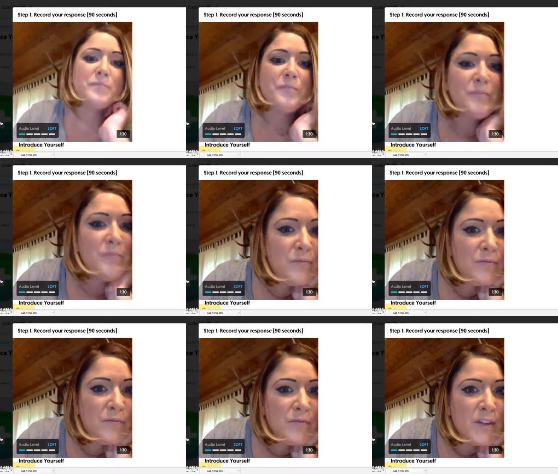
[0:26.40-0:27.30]

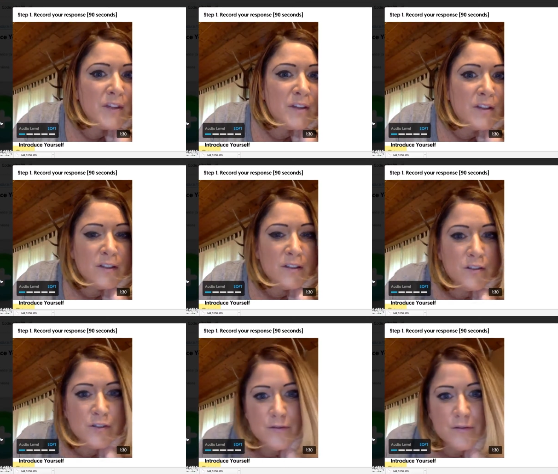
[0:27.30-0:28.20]

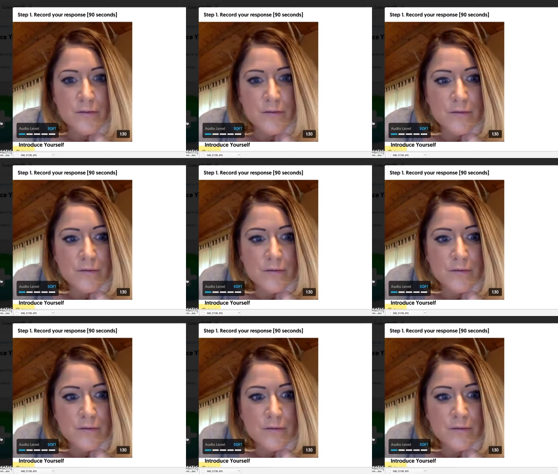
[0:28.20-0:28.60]
No one is speaking in this clip.